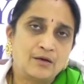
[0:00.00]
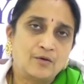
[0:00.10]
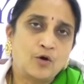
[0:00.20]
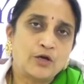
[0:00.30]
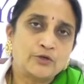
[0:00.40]

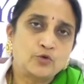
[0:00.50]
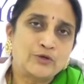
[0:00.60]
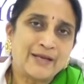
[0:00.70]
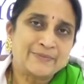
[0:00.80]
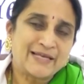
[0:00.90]
or 2
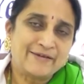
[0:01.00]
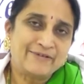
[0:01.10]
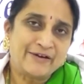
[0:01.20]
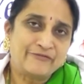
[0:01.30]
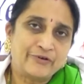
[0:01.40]
times
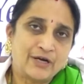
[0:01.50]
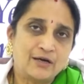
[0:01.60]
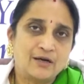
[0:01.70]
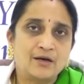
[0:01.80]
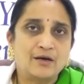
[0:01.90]
IVF
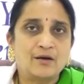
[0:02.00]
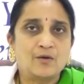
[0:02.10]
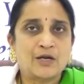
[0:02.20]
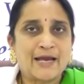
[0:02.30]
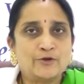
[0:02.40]

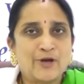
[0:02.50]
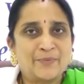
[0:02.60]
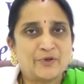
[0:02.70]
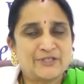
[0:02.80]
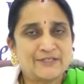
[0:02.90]
or IUI
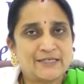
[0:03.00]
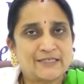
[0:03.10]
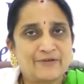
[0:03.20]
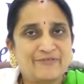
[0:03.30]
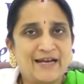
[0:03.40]
procedures
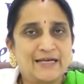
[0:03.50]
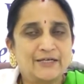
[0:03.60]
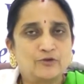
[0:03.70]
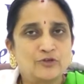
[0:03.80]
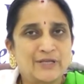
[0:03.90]
are
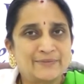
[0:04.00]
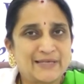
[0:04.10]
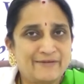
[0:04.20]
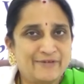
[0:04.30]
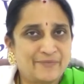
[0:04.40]
failed, 2 times
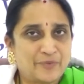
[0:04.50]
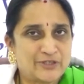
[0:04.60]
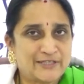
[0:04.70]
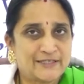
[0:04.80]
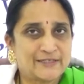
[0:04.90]
IVF
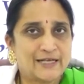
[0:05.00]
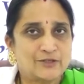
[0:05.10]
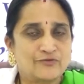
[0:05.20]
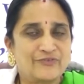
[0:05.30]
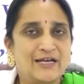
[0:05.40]
procedures
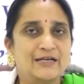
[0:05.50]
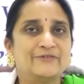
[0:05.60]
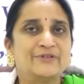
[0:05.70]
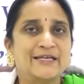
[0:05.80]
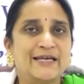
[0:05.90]
also failed,
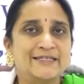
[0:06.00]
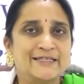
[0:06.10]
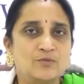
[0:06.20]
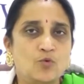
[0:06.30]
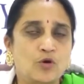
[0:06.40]
if the age
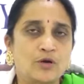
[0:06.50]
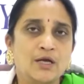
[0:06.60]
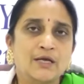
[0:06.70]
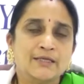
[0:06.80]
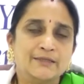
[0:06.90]
is more,
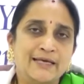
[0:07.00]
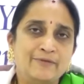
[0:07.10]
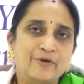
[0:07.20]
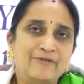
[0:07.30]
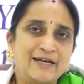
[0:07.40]

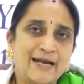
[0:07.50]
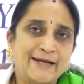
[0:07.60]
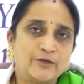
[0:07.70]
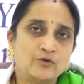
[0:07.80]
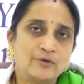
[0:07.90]
then we will try
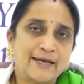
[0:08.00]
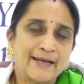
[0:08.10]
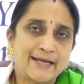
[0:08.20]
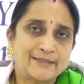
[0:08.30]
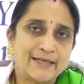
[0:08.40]
to
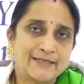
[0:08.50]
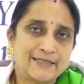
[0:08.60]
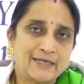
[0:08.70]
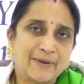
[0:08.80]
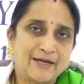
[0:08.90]
enhance the
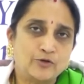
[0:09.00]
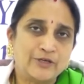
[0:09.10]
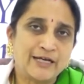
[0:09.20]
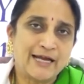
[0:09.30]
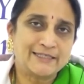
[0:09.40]
result by
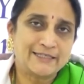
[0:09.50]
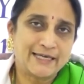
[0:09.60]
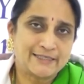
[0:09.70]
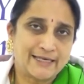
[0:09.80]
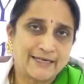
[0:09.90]
doing
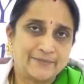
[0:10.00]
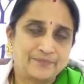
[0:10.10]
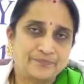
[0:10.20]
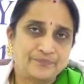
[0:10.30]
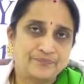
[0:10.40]
ICSI
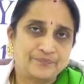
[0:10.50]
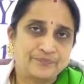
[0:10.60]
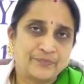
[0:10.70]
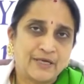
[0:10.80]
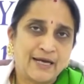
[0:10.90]

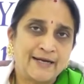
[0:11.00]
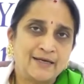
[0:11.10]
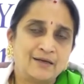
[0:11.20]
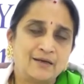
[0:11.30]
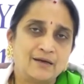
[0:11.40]

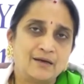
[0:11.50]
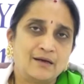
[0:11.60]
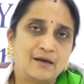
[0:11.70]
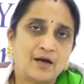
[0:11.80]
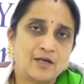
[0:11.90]
and
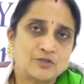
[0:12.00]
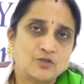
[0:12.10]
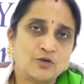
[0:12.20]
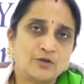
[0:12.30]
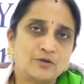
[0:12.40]

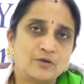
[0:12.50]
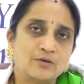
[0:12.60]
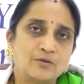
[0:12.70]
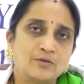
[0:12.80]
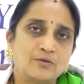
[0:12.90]
also
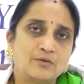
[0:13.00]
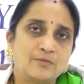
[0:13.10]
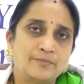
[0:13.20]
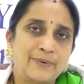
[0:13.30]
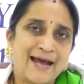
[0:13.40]

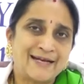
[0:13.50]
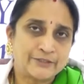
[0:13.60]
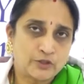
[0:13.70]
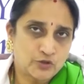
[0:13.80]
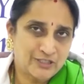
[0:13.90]

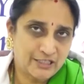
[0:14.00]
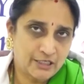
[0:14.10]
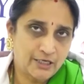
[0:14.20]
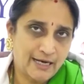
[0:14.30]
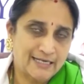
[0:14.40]
blastocyst
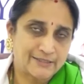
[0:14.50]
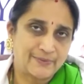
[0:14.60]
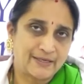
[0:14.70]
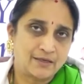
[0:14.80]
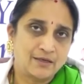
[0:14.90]
transfer.